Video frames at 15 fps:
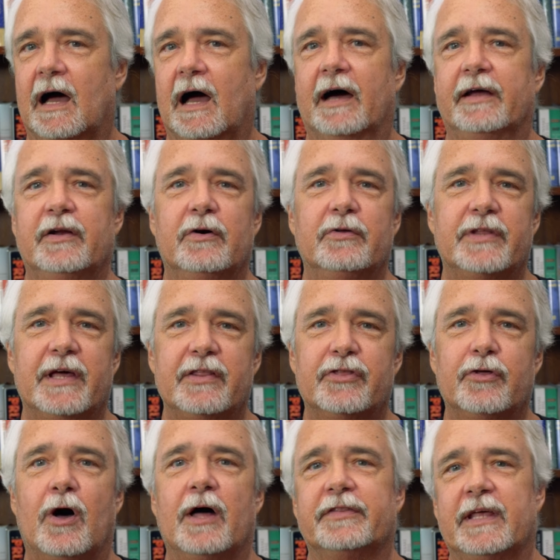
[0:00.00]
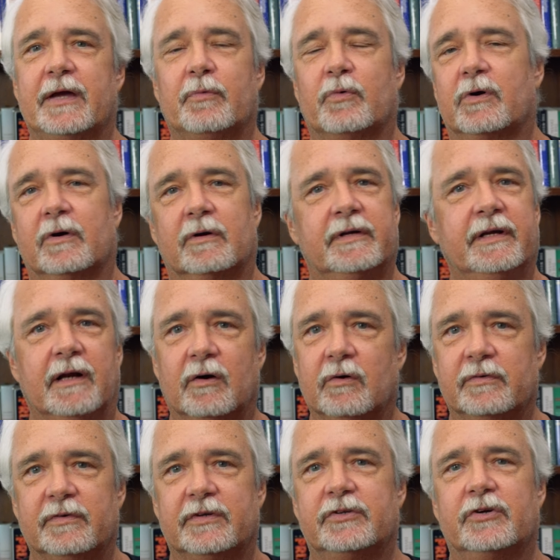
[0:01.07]
I know they thought they were, you
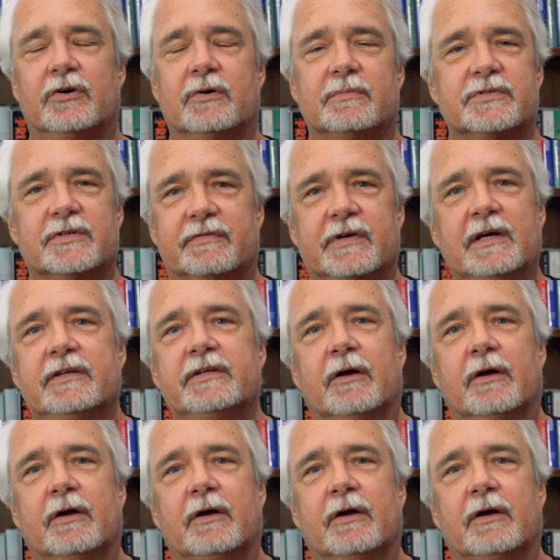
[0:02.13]
know, in terms of,